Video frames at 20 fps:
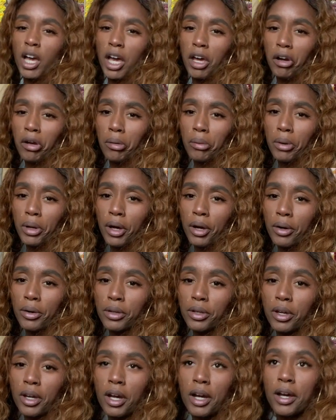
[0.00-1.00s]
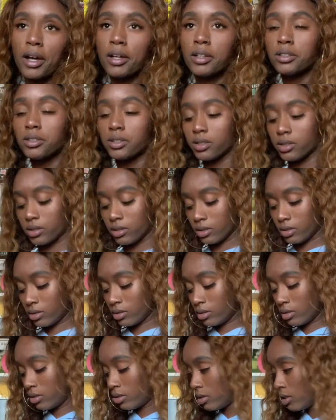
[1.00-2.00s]
I don't know, you guys,
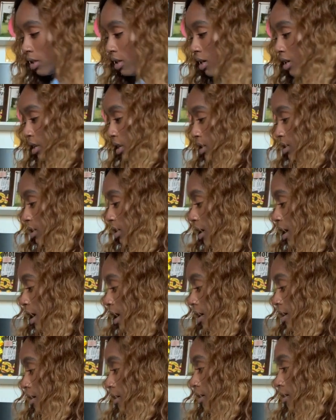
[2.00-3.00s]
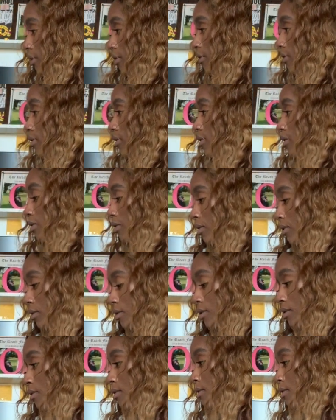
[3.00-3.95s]
it doesn't have